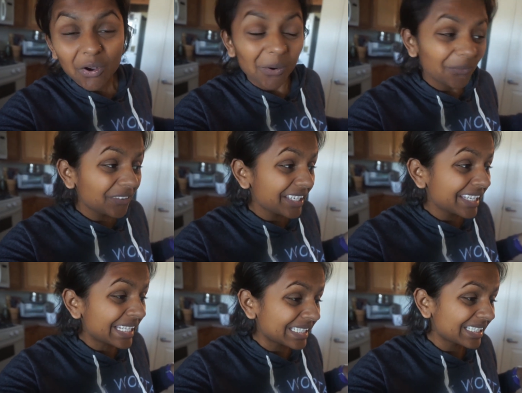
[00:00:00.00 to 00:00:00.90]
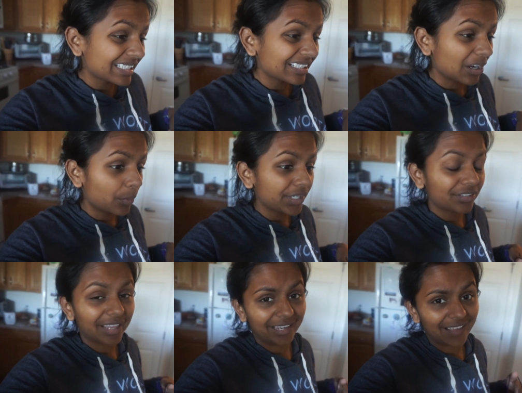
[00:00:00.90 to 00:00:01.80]
hopefully it's a
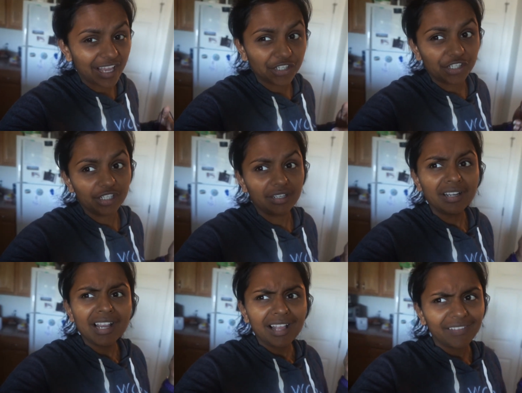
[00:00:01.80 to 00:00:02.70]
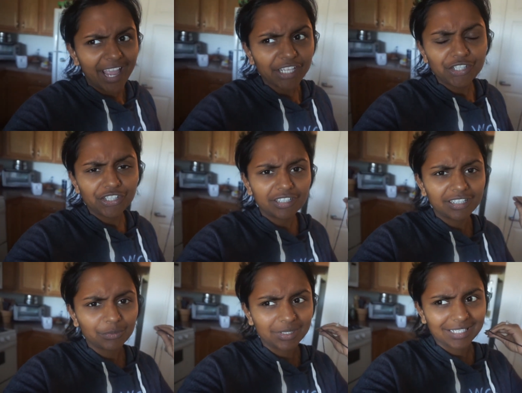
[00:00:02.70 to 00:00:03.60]
winter like last year. Last year
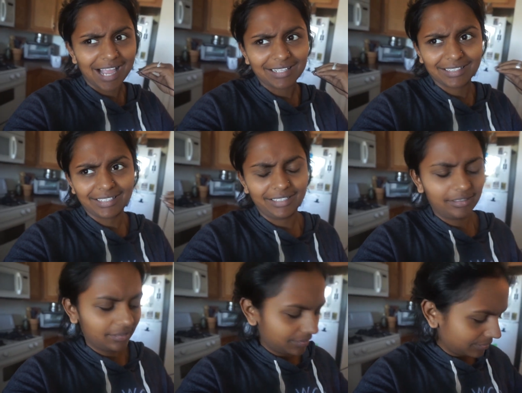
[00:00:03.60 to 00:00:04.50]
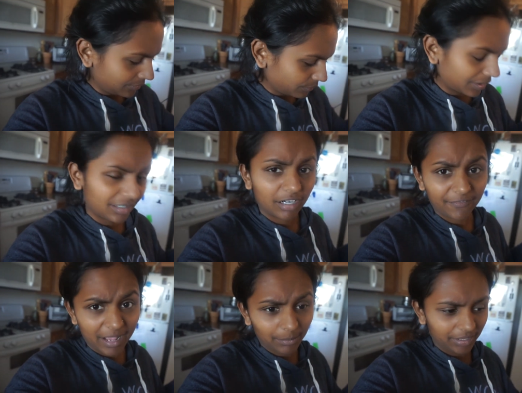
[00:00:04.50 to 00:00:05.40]
in Wisconsin, where our
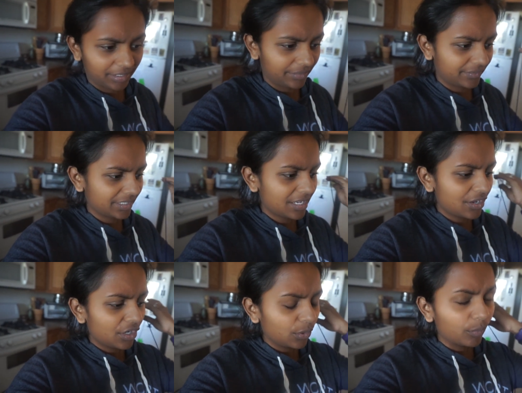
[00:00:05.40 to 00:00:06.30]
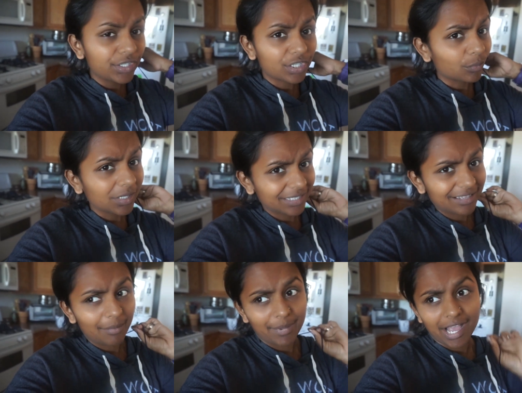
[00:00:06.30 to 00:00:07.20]
family lives, winter wasn't
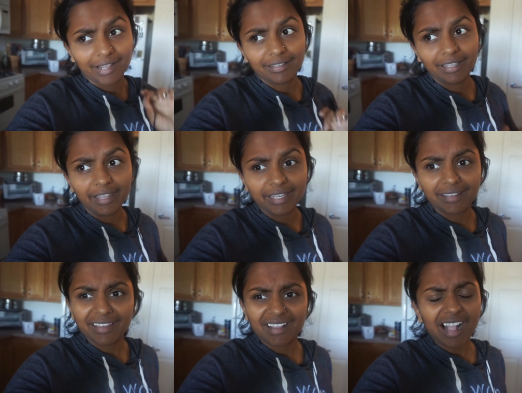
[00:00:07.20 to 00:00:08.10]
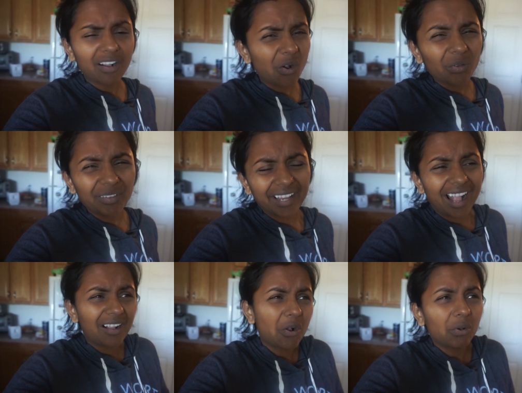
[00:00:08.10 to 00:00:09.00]
that bad. Like it got it
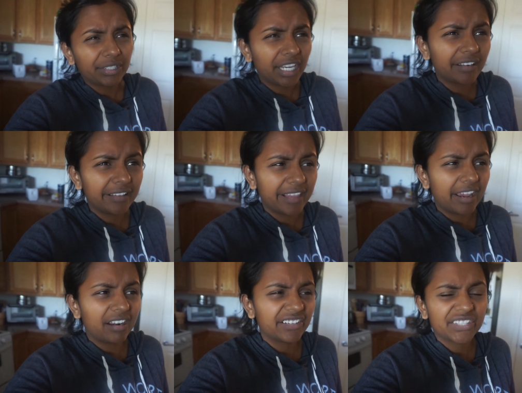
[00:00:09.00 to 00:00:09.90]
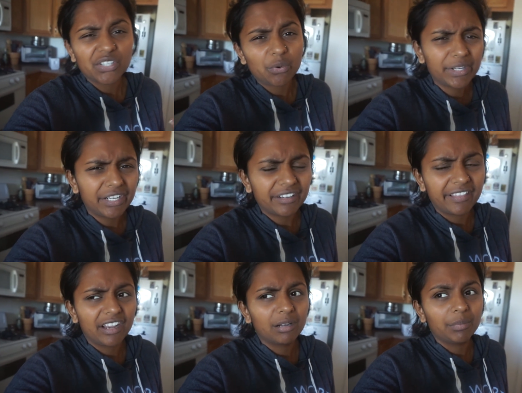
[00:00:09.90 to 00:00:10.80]
got cold here and there, snowed here
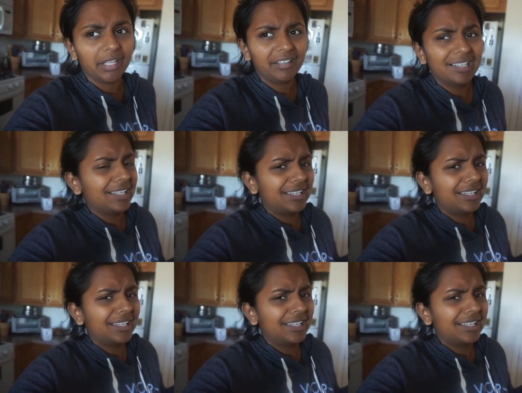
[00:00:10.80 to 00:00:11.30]
and there, but